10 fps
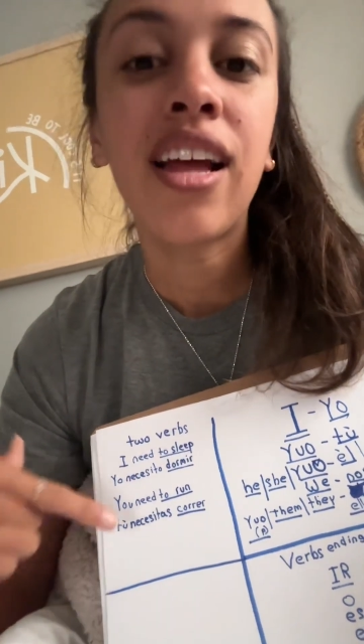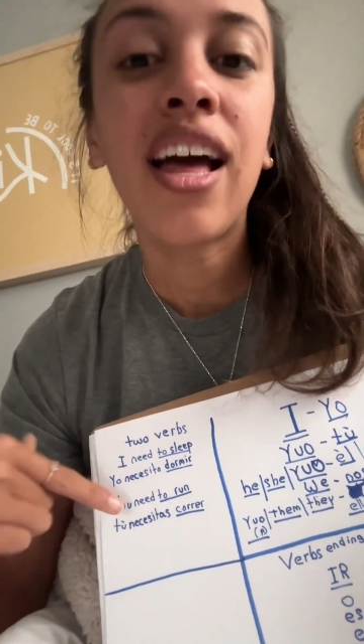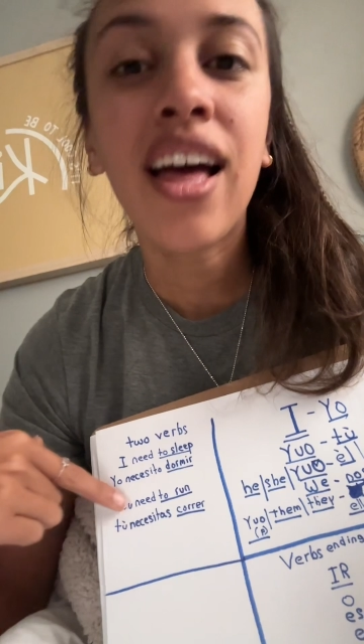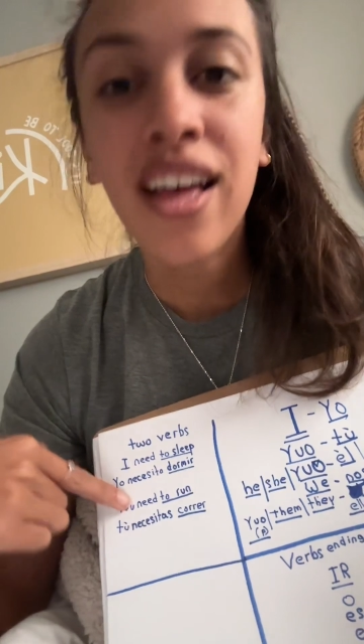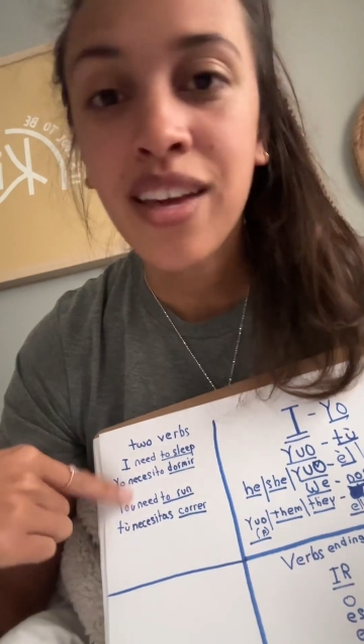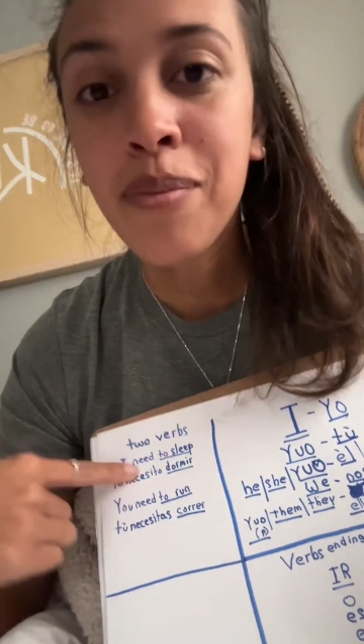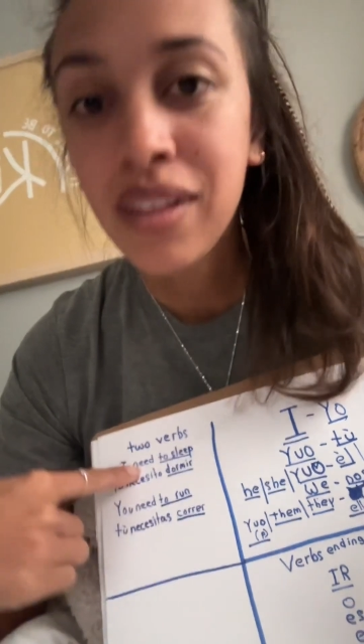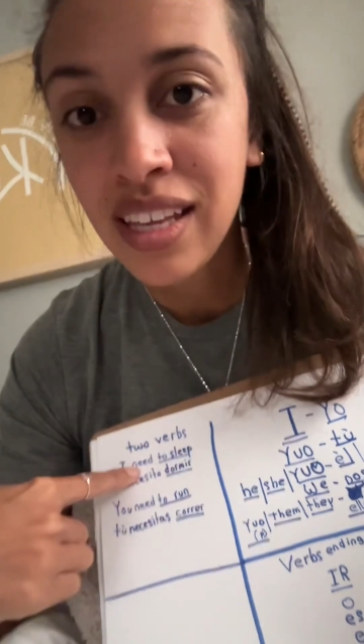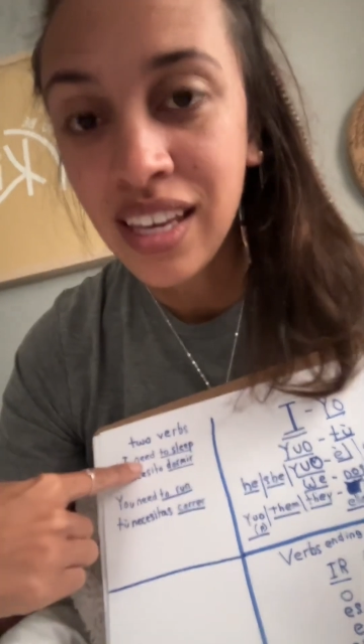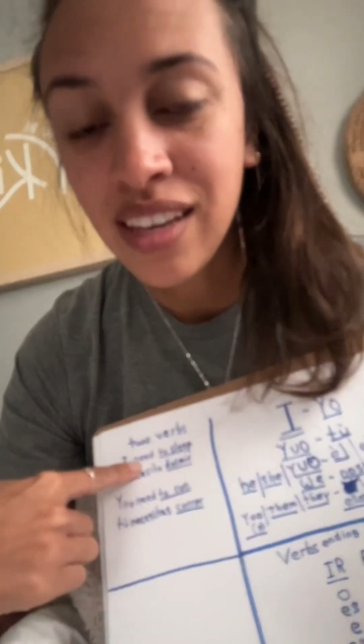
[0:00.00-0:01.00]
I
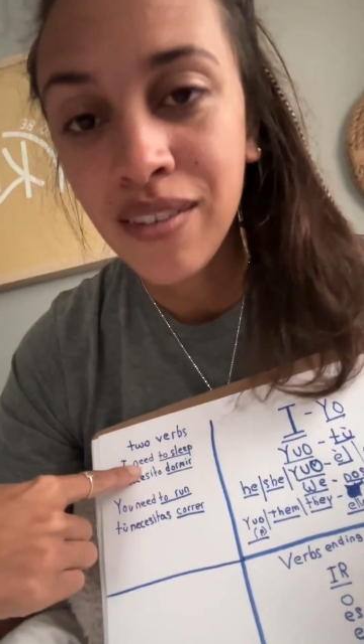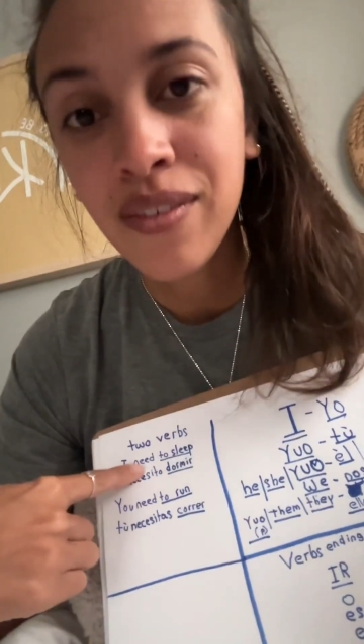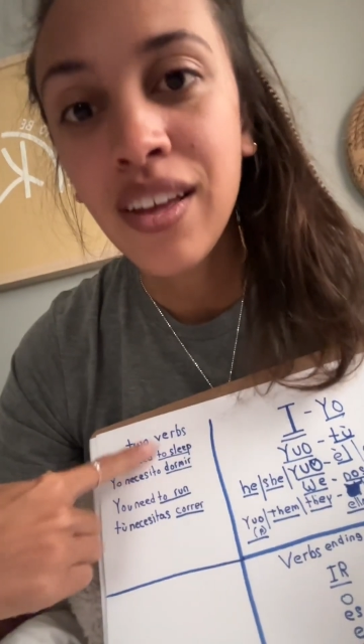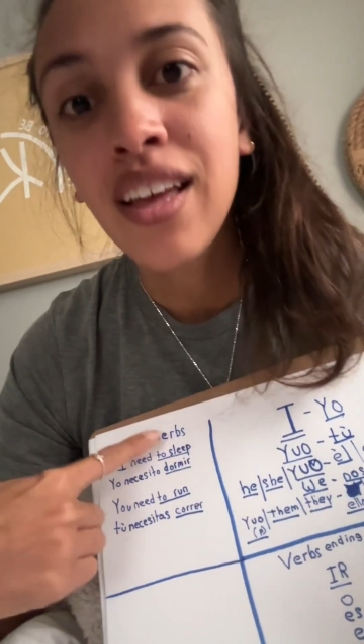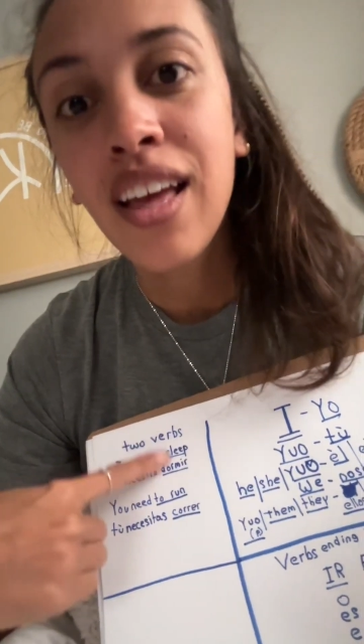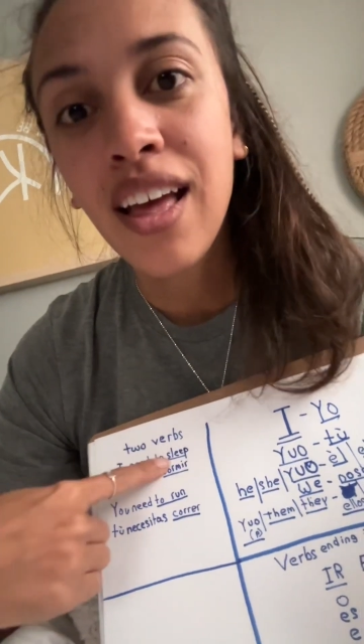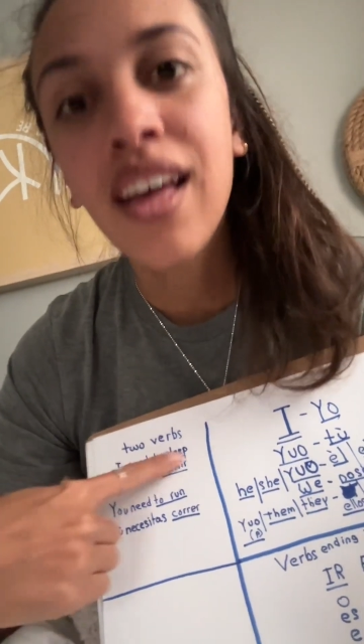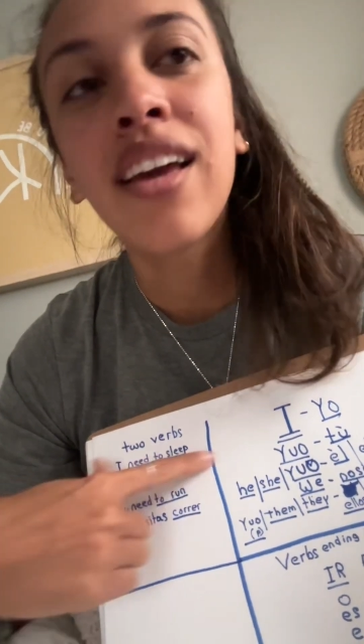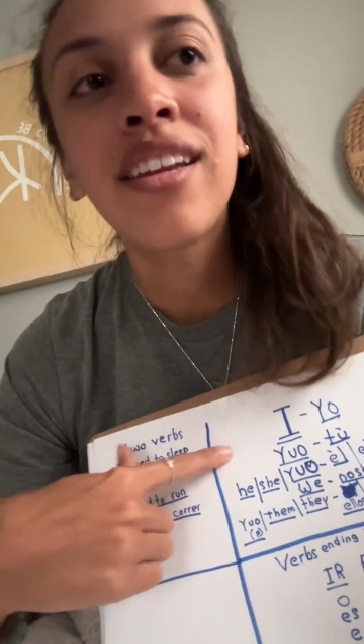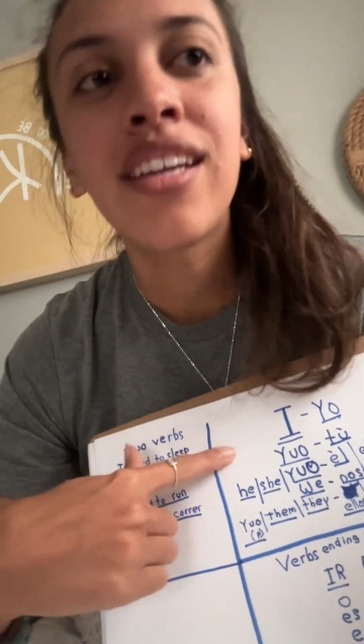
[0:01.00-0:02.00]
believe
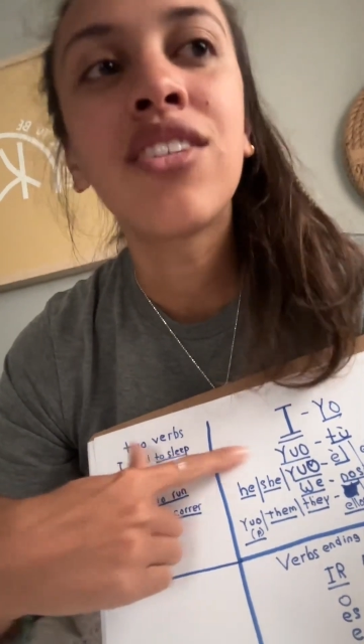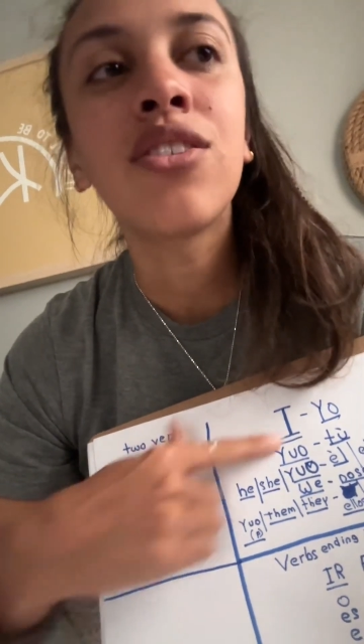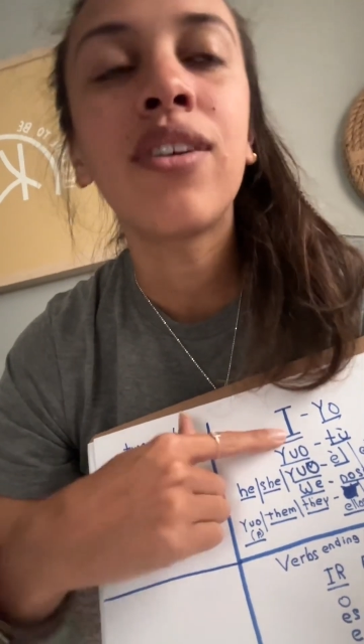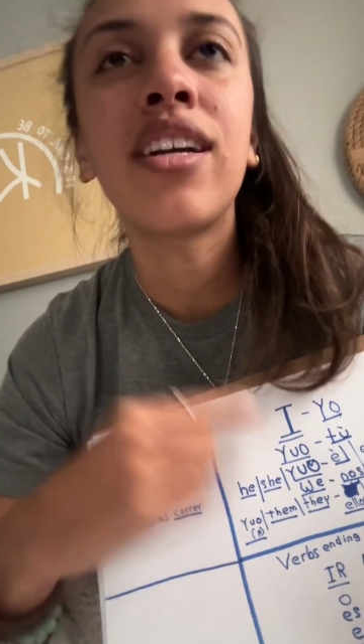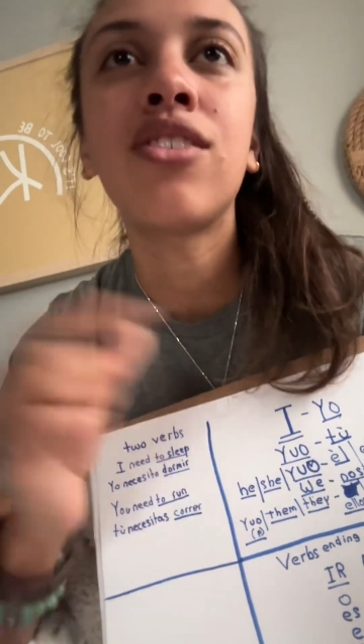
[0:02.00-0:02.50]
I need to run.